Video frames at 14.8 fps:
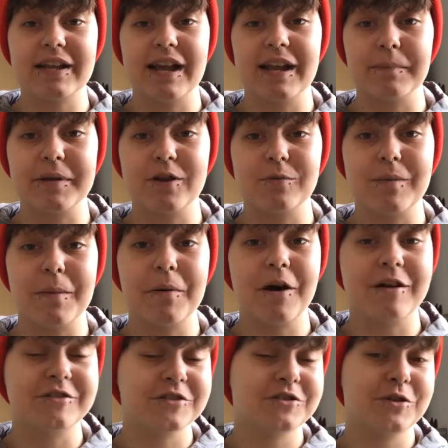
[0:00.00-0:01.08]
can be on my
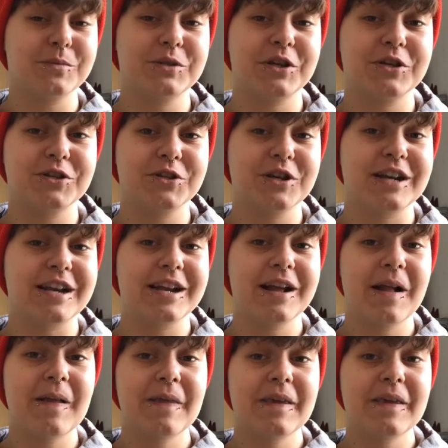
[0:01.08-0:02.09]
path to top surgery.